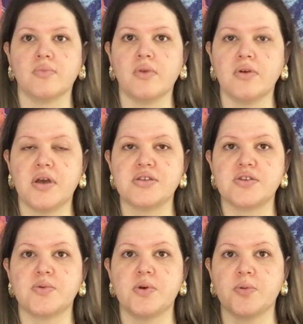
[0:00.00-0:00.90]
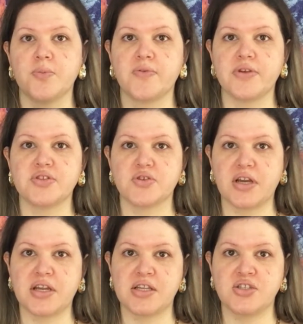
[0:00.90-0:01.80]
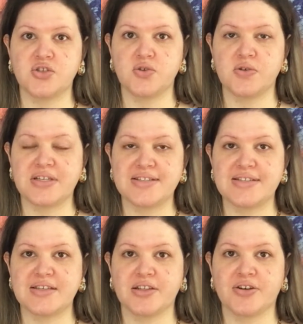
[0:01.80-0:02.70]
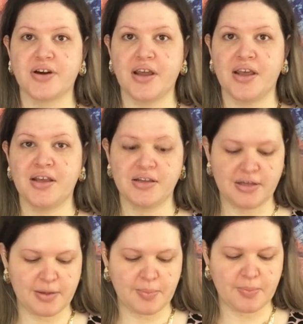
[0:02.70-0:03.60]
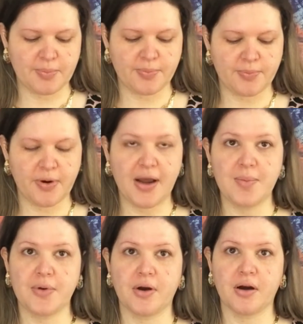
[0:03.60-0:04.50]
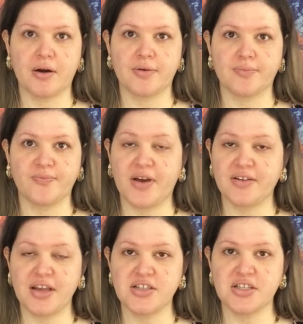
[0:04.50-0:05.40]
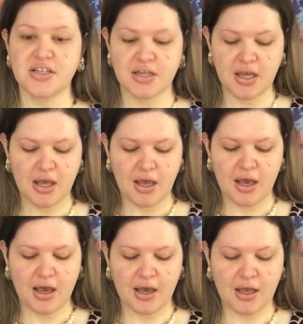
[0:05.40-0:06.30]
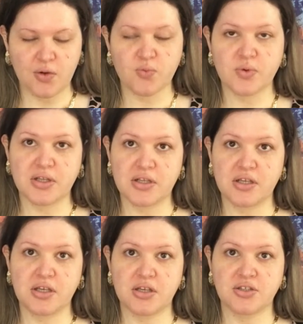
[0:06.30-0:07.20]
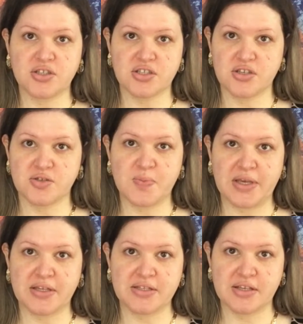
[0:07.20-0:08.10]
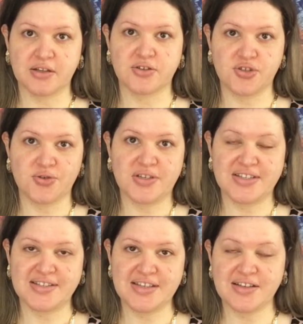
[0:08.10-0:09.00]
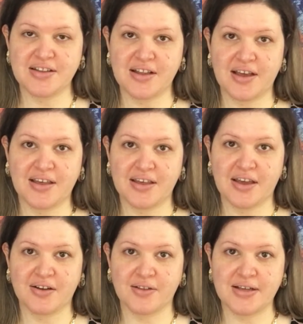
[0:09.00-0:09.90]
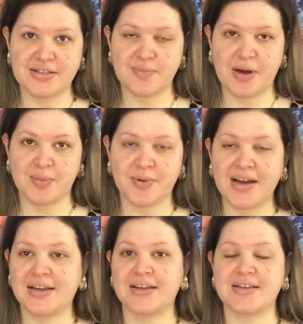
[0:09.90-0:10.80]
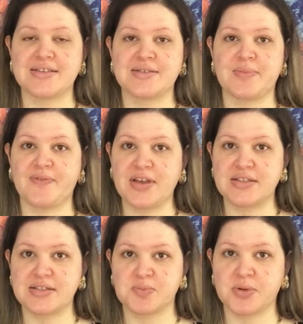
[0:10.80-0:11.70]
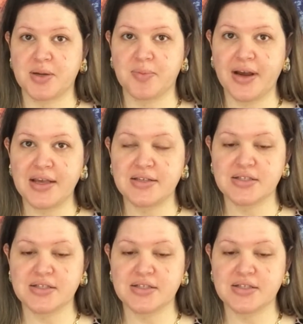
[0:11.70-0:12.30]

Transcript: Okay, so we're moving straight into concealer and primer or foundation. I really just use my concealer to conceal. I can care less about brightening because my face is pretty bright.